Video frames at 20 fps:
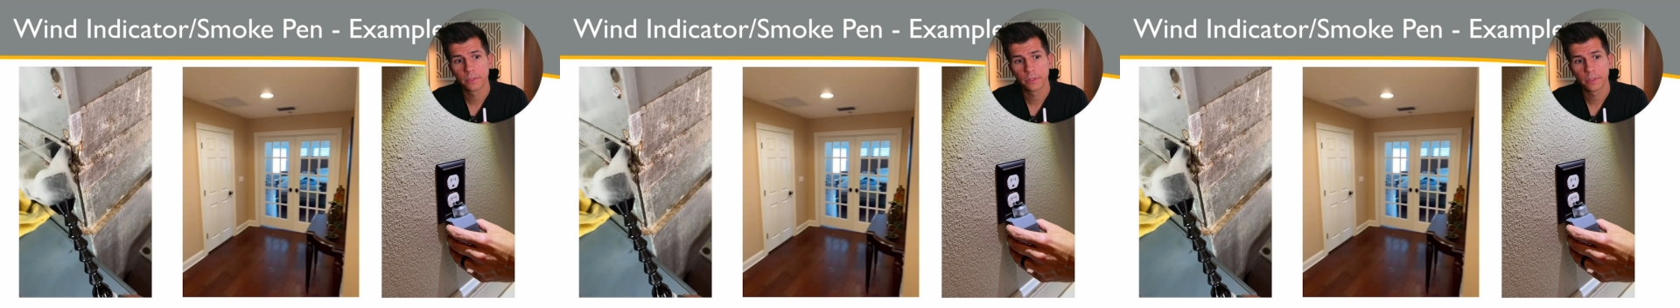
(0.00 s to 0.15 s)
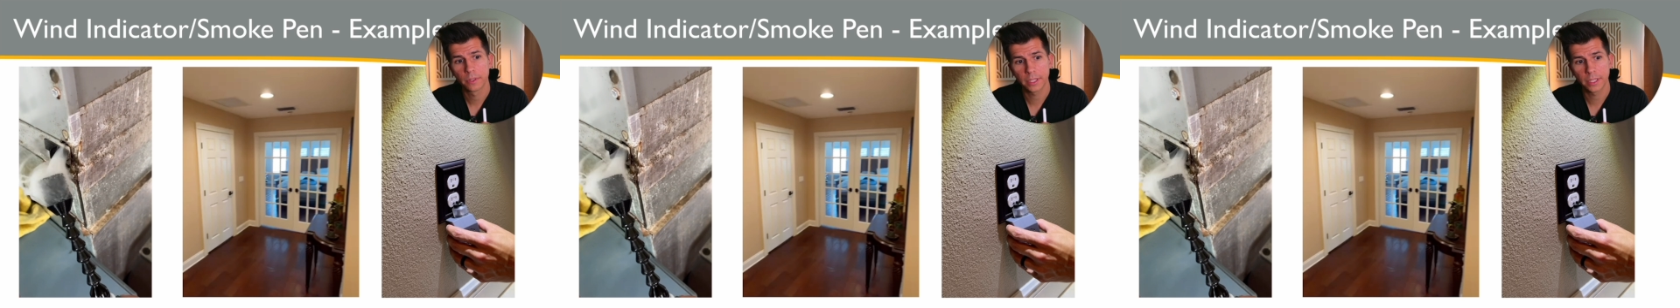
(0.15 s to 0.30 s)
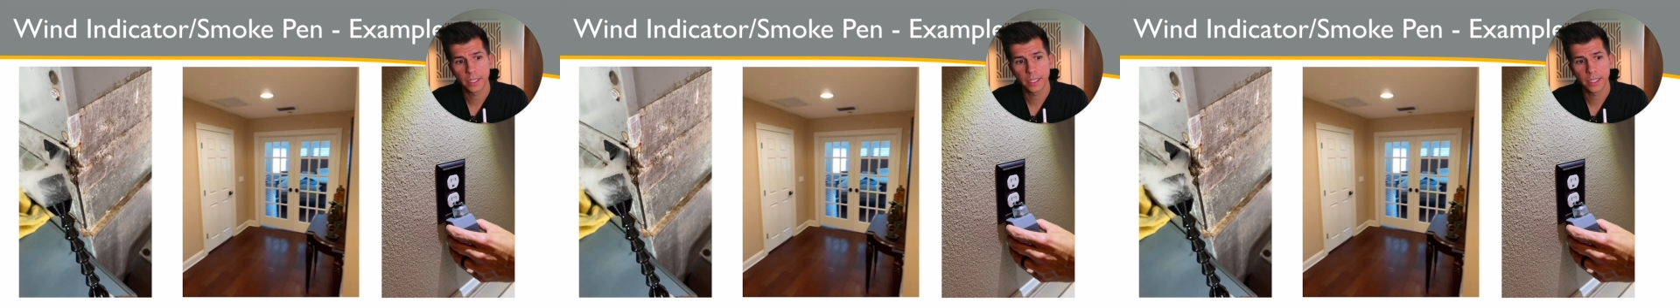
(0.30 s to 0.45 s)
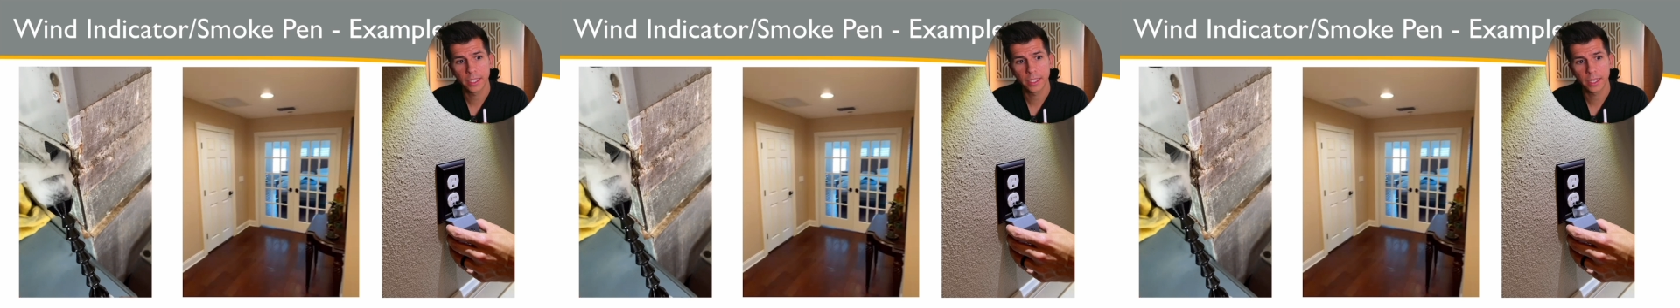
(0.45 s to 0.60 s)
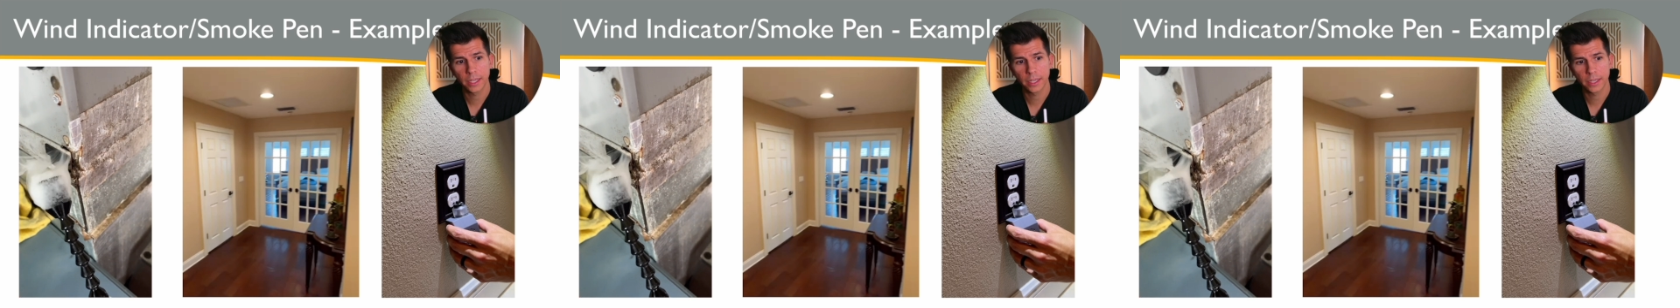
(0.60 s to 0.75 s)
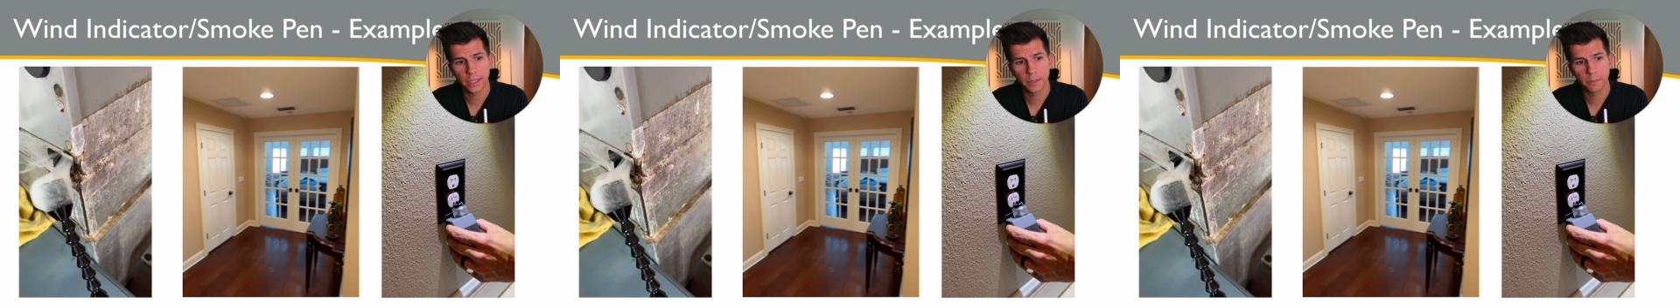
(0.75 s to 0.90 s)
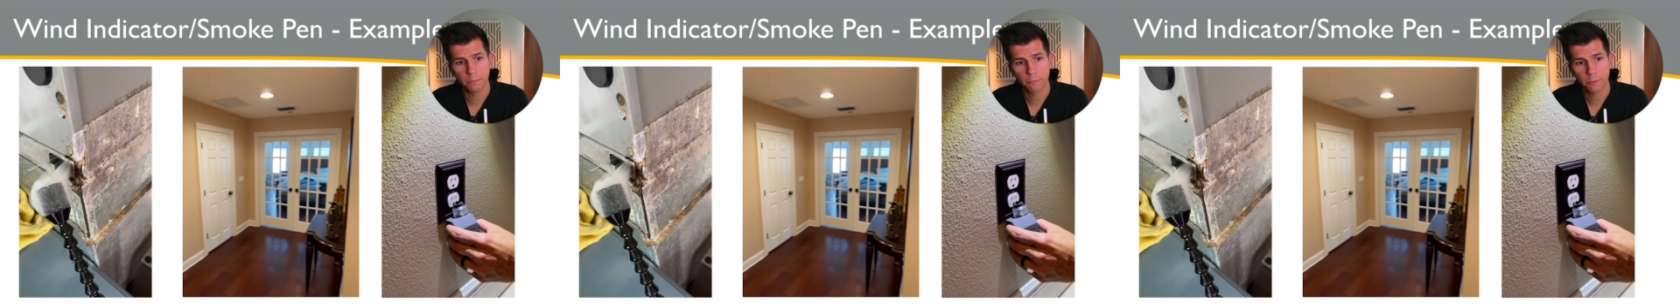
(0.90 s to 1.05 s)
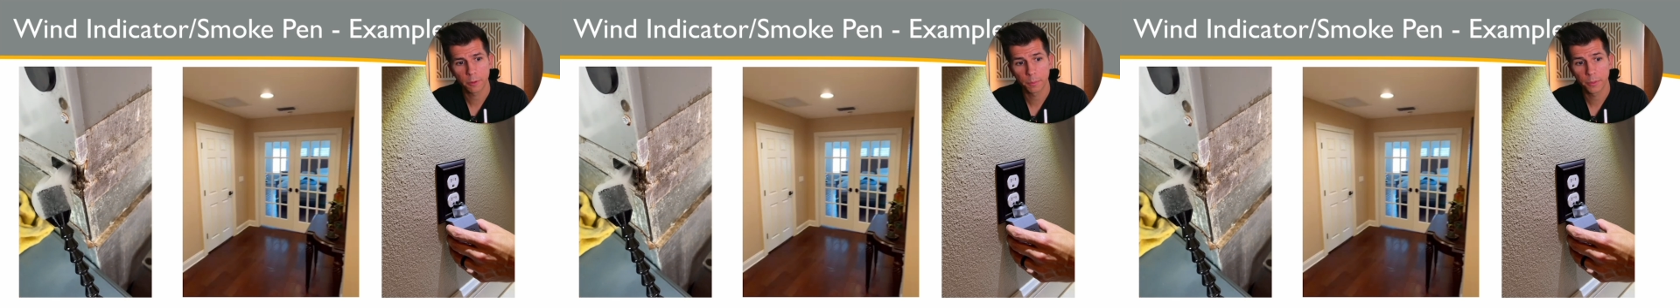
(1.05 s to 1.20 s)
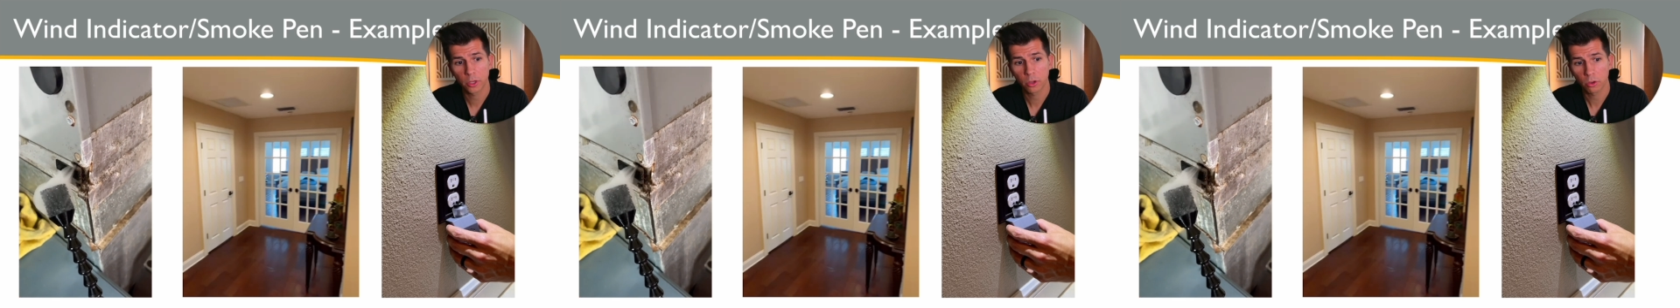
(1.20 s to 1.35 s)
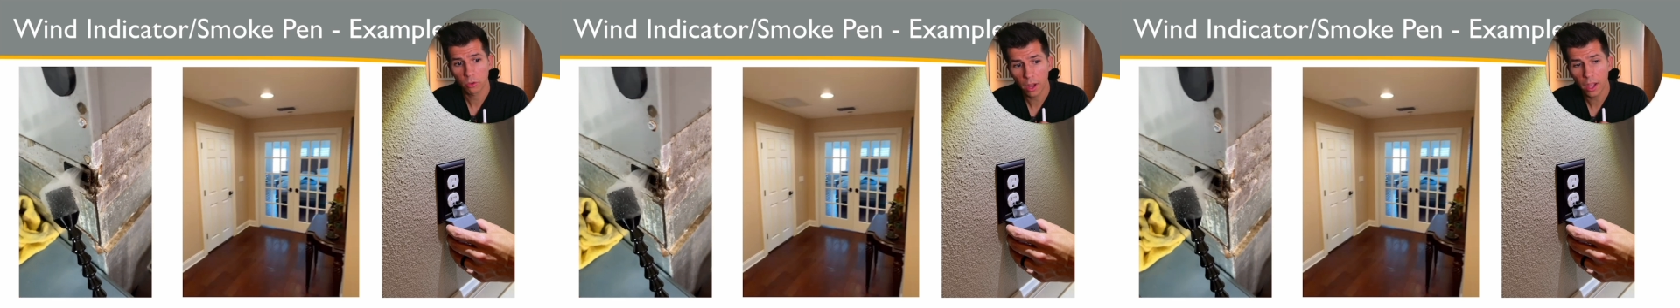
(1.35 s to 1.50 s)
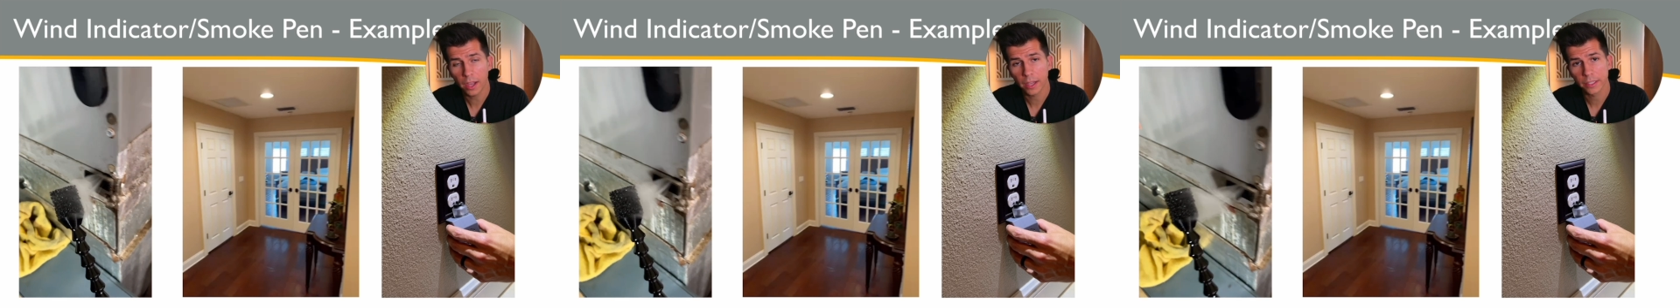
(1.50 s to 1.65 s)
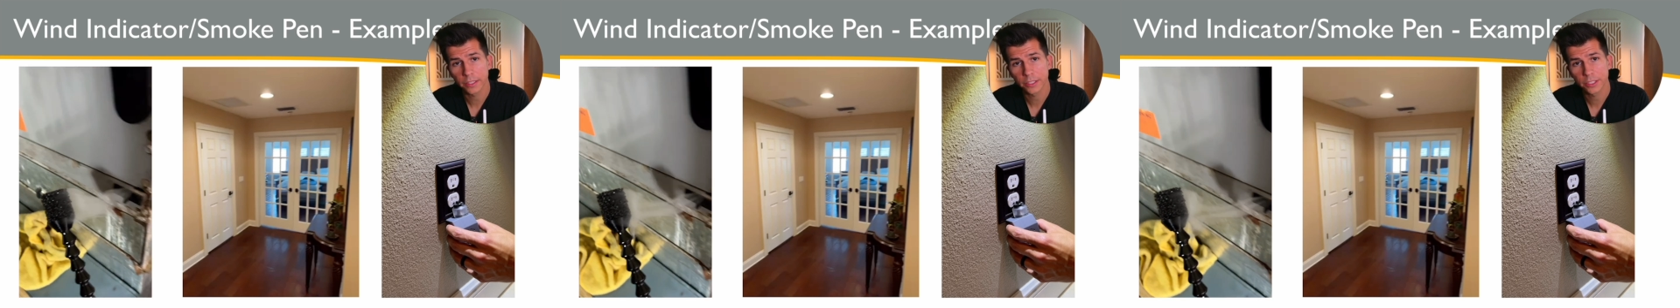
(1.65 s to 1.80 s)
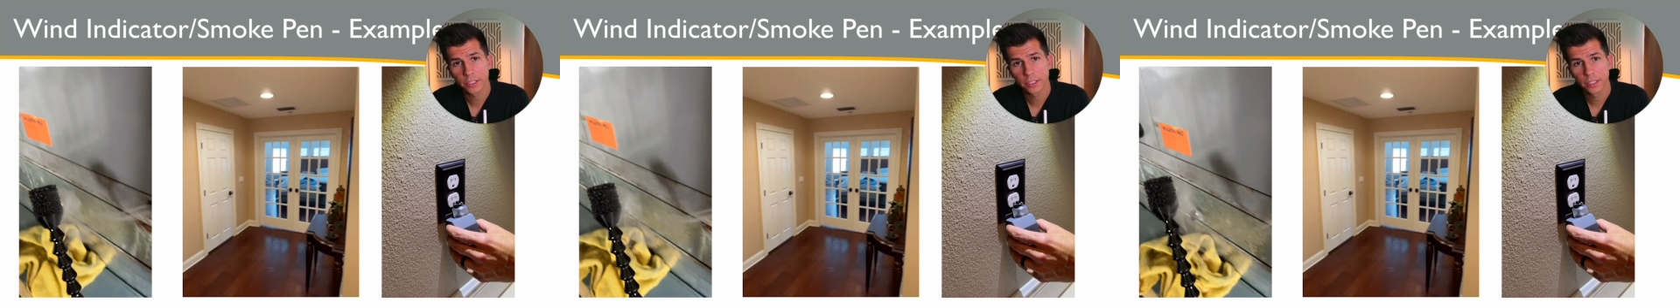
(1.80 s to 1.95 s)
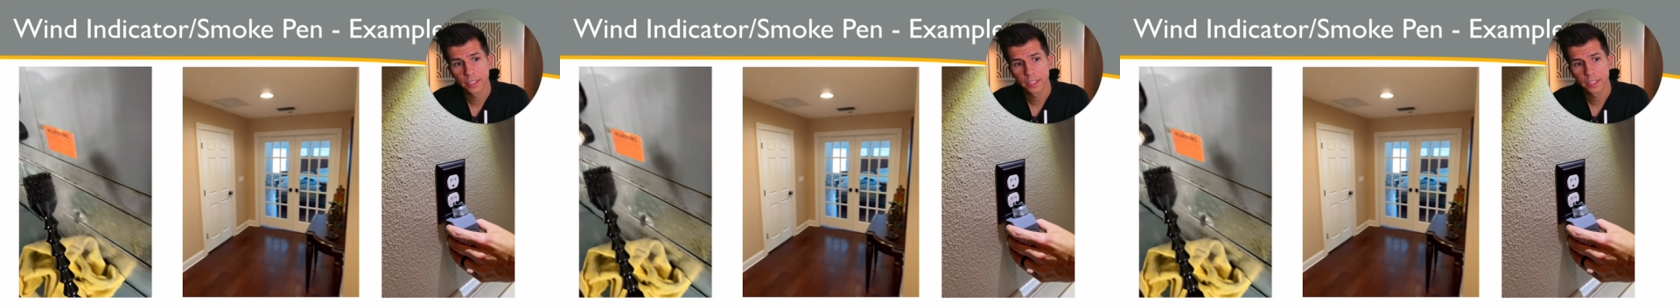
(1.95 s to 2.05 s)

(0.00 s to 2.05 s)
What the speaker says: the garage.